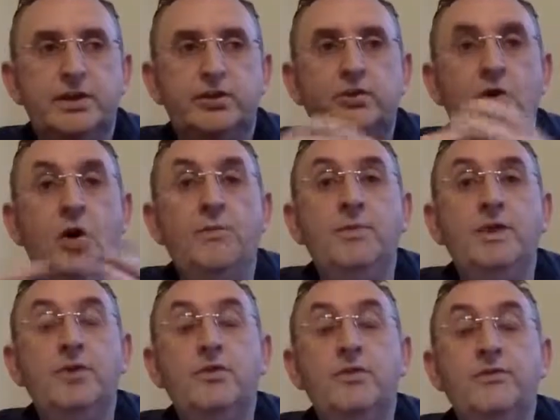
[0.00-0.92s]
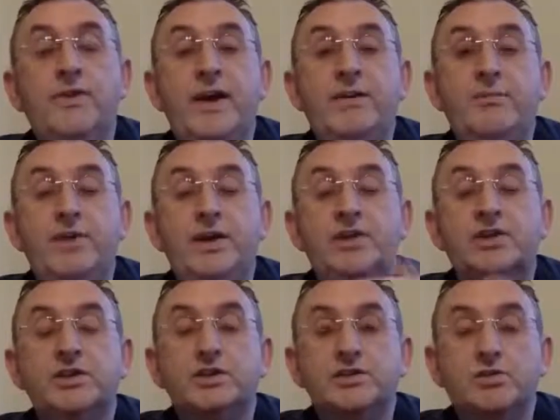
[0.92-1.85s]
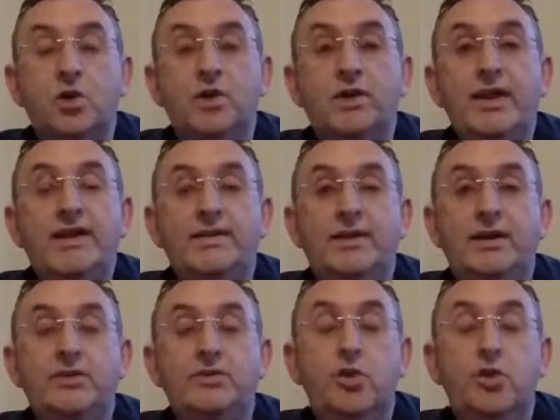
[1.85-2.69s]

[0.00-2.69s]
normally your vibration is not like that.